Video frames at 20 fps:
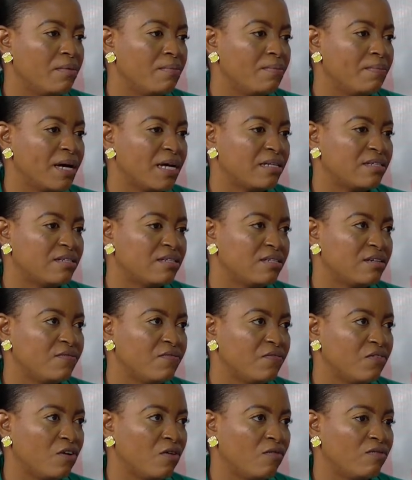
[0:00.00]
parties
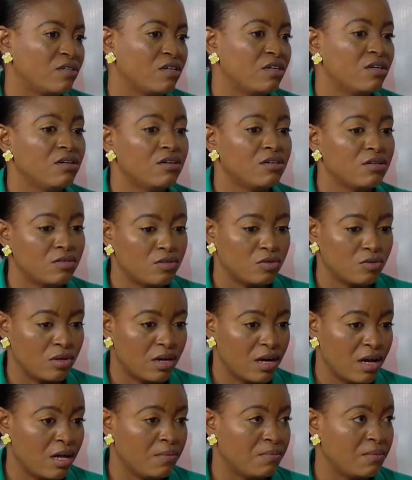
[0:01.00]
involved to
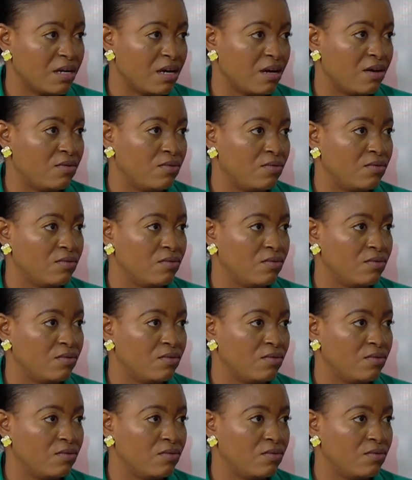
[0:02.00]
calm down,